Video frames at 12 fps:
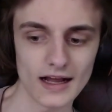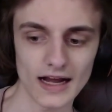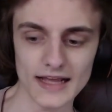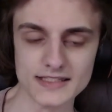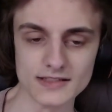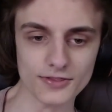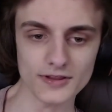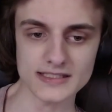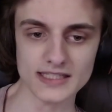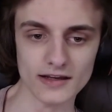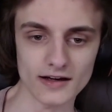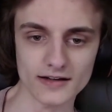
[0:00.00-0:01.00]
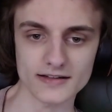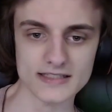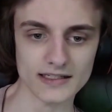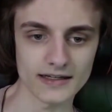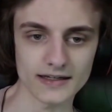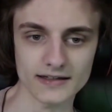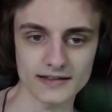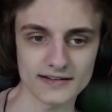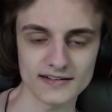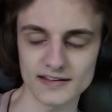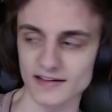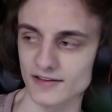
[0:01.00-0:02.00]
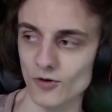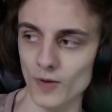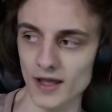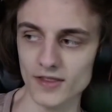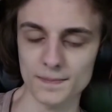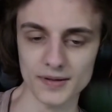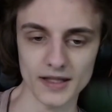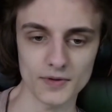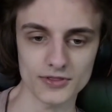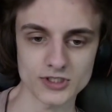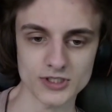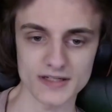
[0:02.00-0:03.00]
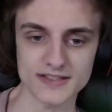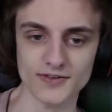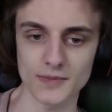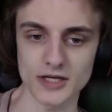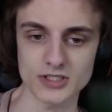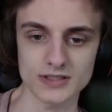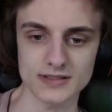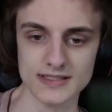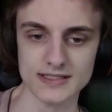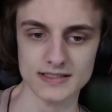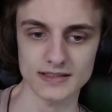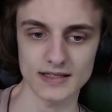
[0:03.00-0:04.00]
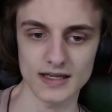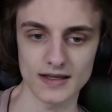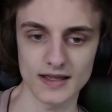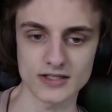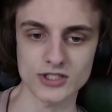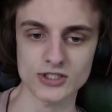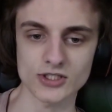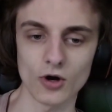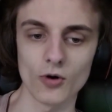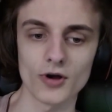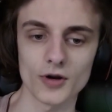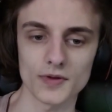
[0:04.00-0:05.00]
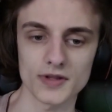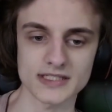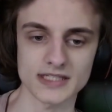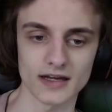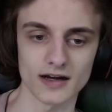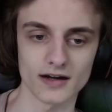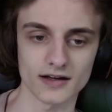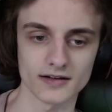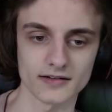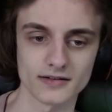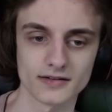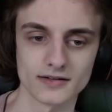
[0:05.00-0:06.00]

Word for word: I still think Sayaka's like the way they play with the transformations is so good with Sayaka.